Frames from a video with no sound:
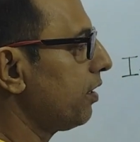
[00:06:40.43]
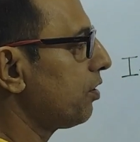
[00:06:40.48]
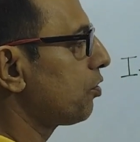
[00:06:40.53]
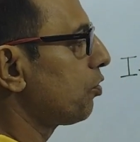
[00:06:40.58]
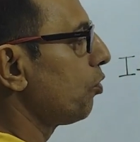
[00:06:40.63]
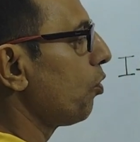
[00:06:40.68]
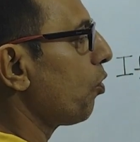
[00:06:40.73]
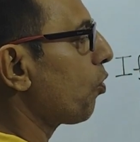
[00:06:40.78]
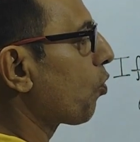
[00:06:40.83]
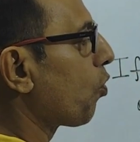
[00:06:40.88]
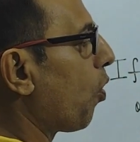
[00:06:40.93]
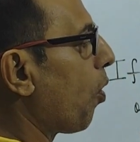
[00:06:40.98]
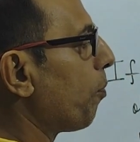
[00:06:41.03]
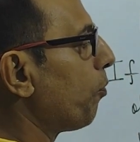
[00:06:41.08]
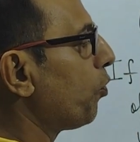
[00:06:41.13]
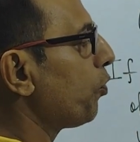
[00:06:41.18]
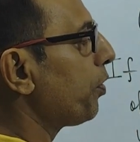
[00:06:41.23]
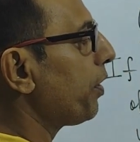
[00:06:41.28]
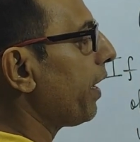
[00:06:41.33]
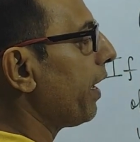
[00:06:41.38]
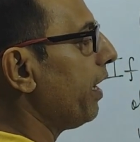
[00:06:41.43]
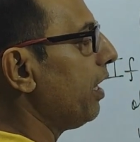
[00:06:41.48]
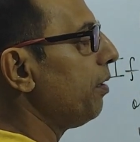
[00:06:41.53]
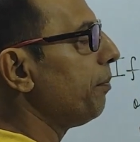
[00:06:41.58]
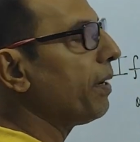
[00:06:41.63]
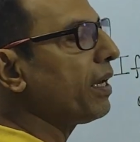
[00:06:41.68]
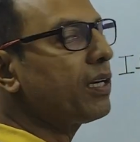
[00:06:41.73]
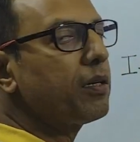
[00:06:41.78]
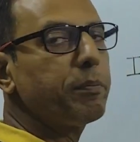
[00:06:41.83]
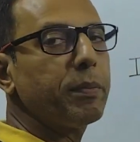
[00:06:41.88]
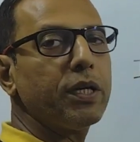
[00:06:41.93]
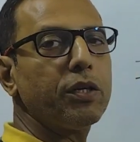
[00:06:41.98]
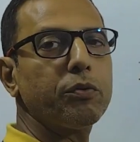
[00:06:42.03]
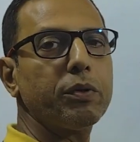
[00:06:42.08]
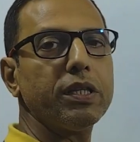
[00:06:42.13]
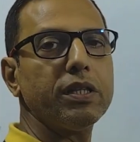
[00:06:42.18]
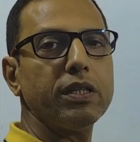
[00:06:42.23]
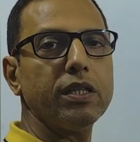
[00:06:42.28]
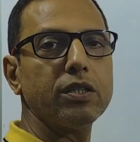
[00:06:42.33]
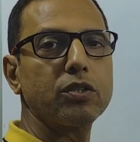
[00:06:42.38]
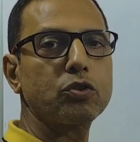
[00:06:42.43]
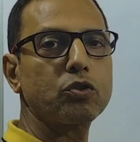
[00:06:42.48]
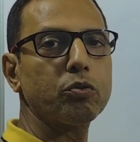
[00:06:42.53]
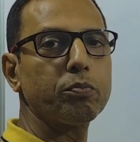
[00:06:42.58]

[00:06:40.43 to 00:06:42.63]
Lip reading: is no common element between these